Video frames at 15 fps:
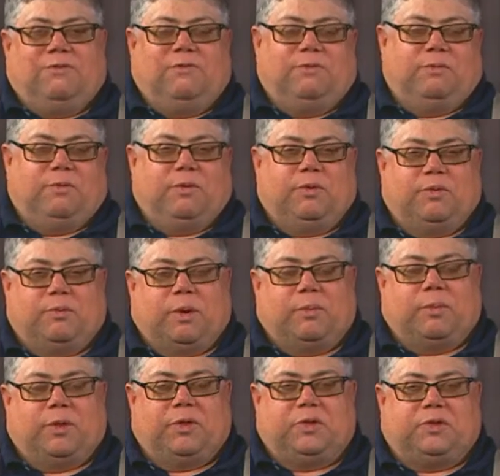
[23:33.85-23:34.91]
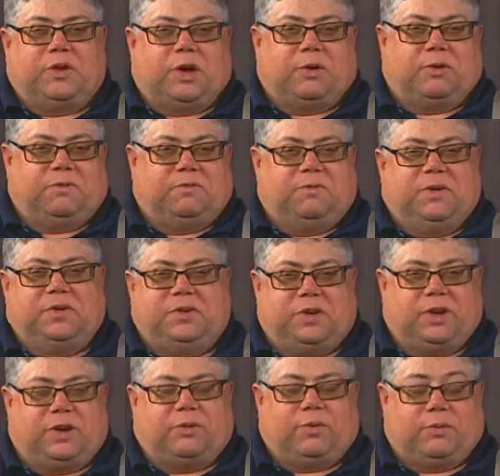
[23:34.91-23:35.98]
My mother's dog was
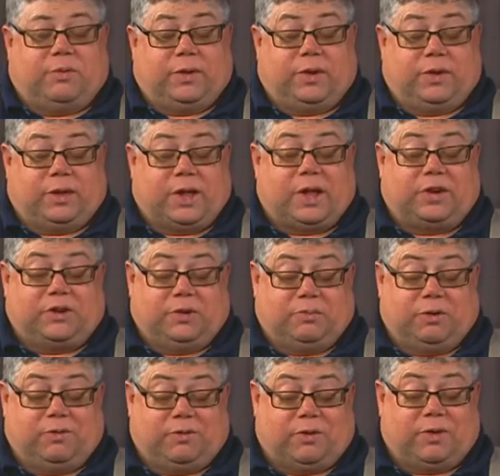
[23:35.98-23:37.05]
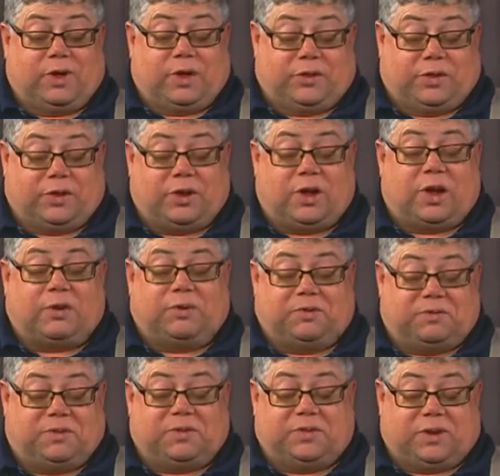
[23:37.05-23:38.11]
visiting with me. Actually, believe it or not, the dog
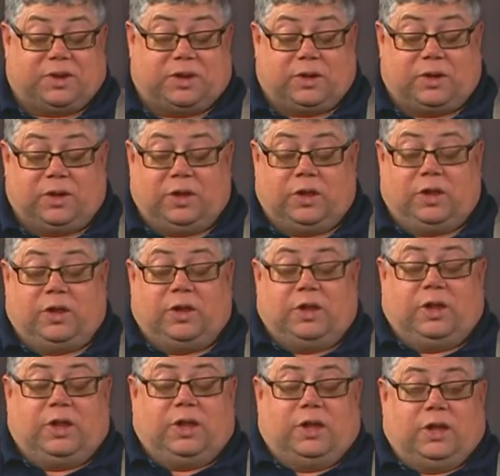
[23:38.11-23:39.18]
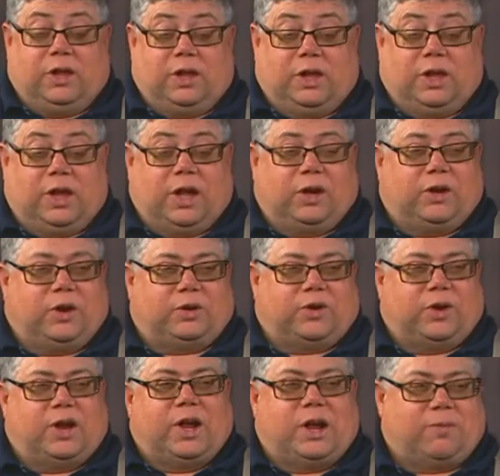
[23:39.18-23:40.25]
was visiting. I cooked
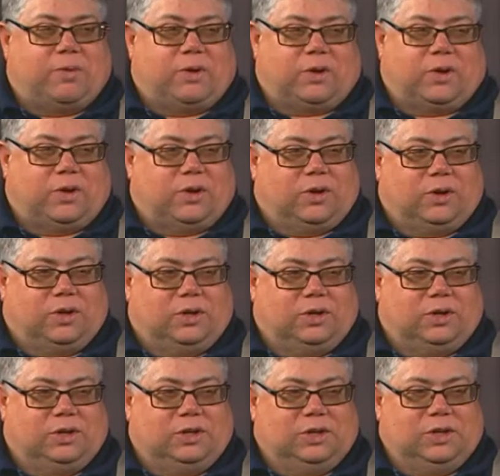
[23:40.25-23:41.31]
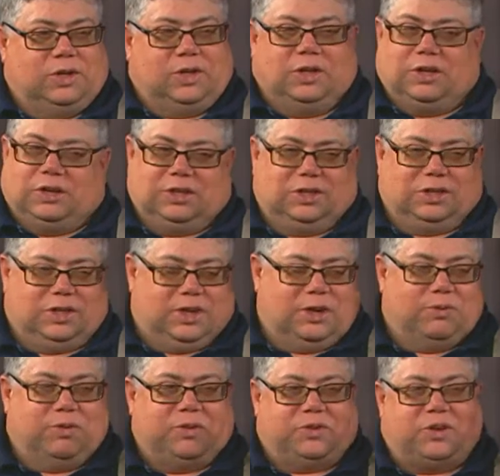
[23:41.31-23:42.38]
her a hamburger. It
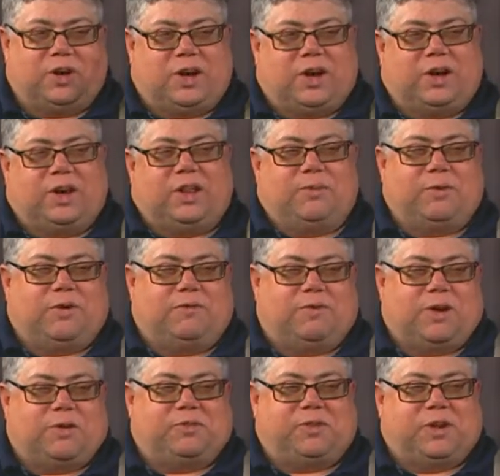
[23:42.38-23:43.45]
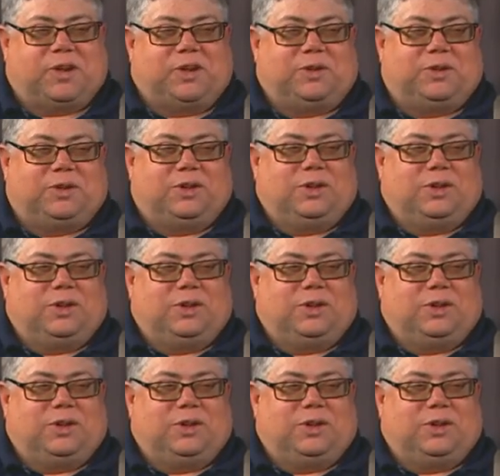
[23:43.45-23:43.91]
was gone in about 5 seconds.